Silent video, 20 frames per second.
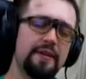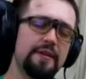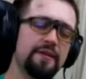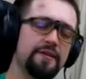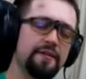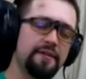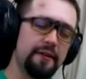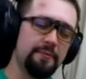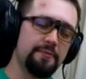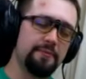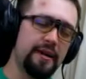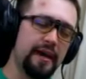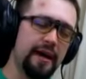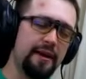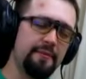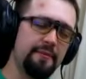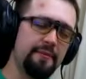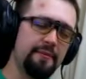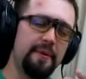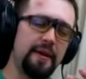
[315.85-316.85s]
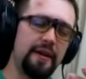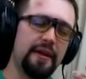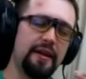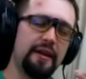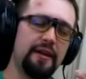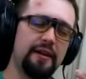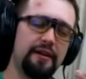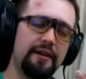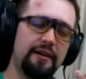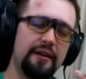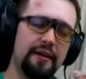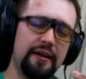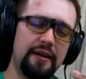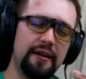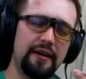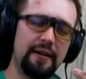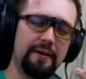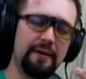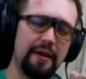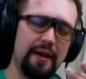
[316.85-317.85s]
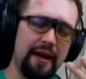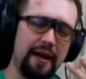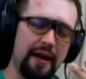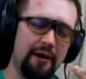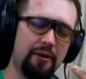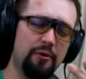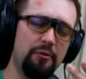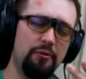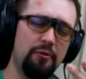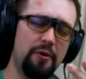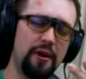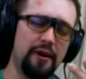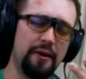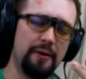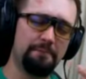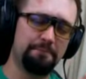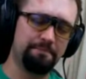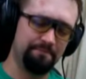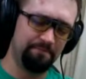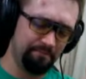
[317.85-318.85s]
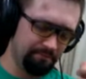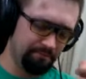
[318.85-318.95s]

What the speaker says: sometimes depending on how